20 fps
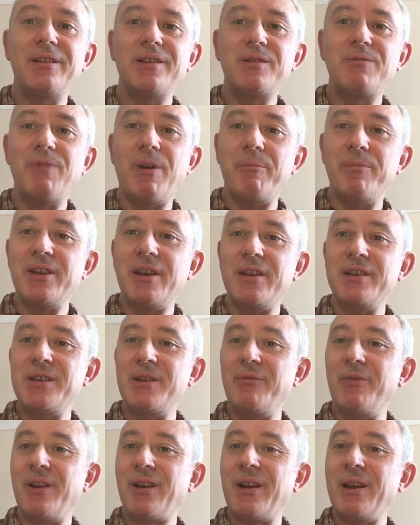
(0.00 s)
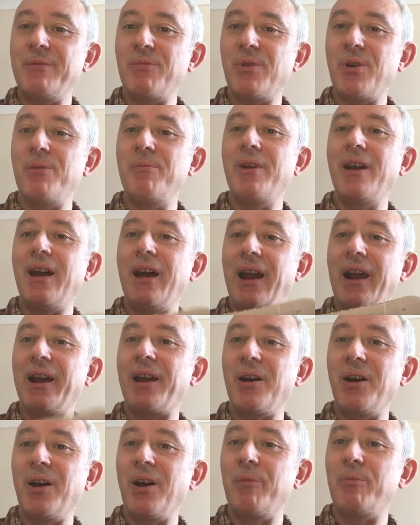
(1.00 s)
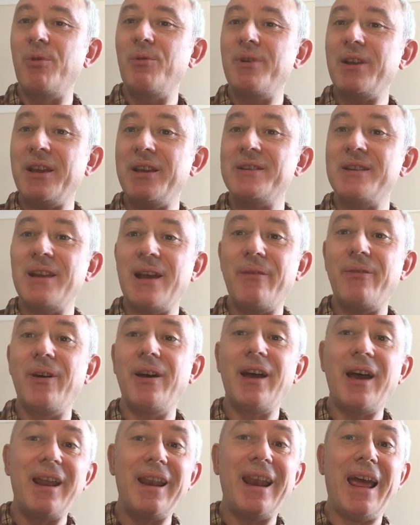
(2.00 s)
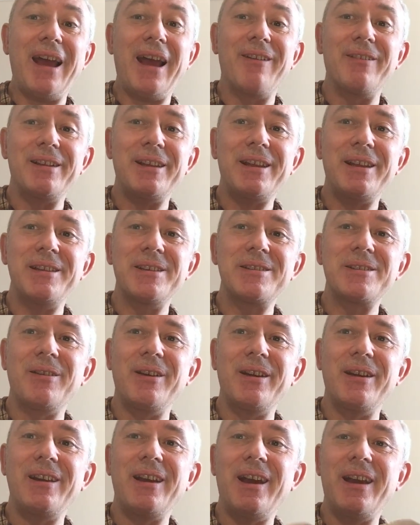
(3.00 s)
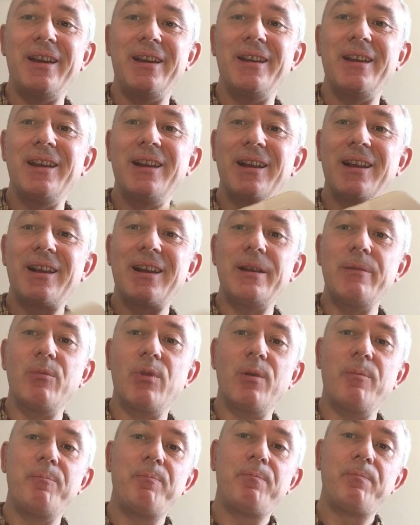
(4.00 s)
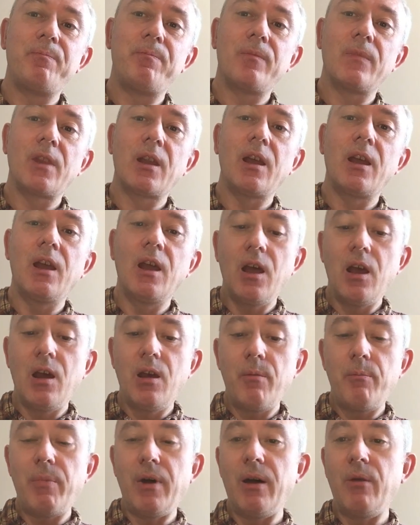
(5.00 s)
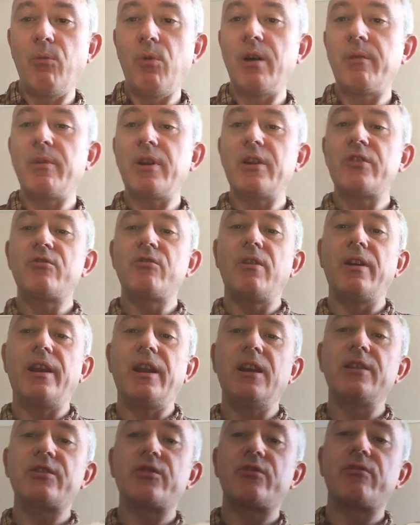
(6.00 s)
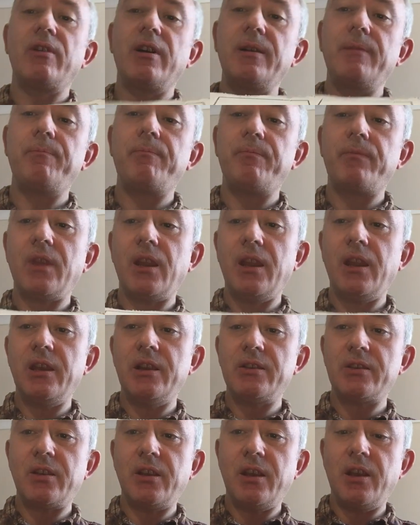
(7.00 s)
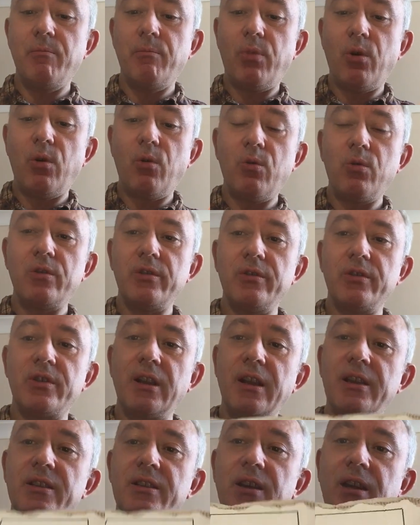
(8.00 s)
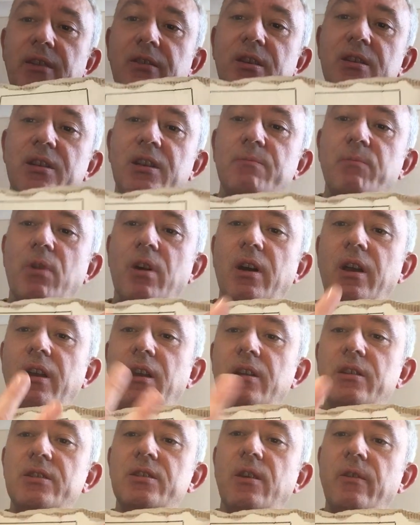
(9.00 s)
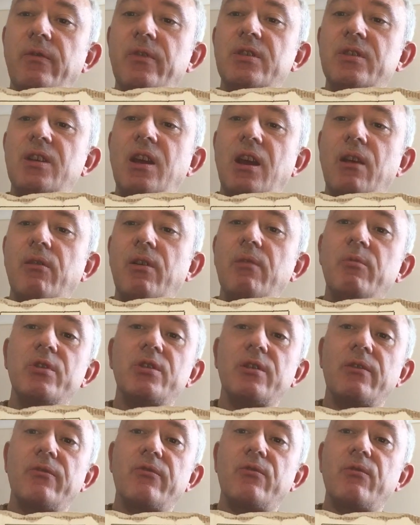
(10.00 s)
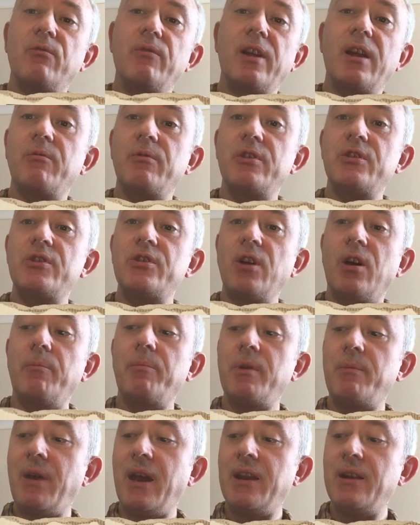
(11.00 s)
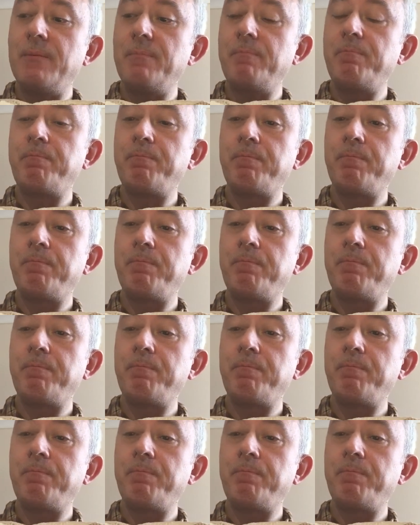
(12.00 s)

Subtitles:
representative of a clean room, and cardboard is never allowed inside a clean room. But what I'm going to try and illustrate is the importance. So let's say this is my surface area, which I've drawn out with a Sharpie pen.